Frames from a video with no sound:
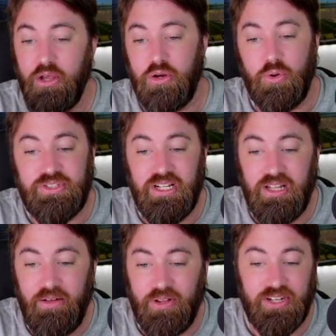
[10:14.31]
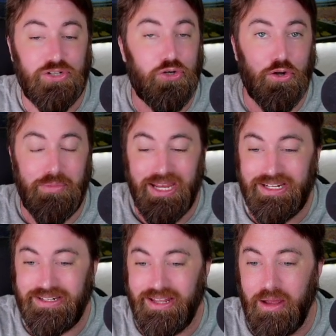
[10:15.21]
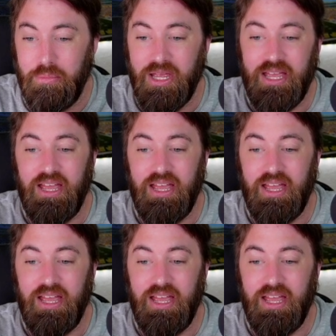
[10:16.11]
Colston Loveland could make it to them.